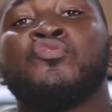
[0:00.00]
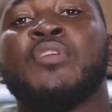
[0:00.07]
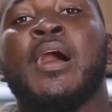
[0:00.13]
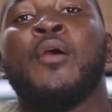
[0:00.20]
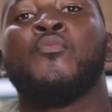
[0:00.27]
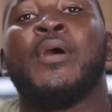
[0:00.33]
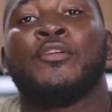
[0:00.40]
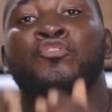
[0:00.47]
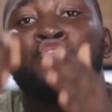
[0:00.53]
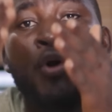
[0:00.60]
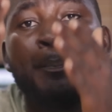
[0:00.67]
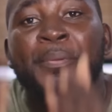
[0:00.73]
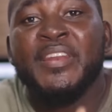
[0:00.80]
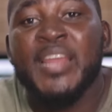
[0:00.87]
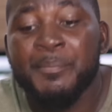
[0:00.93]
B0re wa
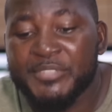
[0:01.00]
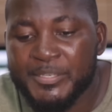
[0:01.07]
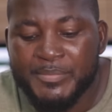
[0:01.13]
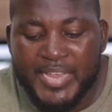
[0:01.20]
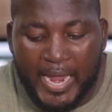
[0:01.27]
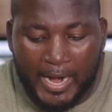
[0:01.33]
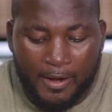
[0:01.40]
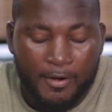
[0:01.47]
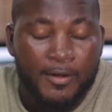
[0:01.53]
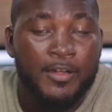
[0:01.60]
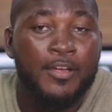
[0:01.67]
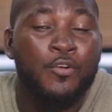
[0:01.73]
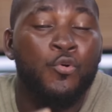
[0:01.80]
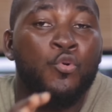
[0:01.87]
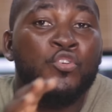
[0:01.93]
dropping names bi a
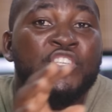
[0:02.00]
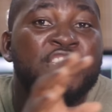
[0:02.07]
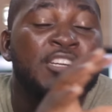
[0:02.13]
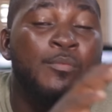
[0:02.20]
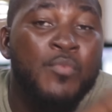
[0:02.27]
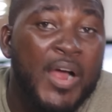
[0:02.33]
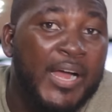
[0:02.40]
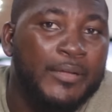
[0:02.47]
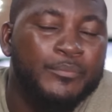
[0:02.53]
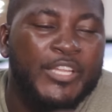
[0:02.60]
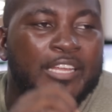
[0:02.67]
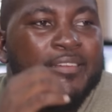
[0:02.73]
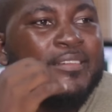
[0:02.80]
okyiremu a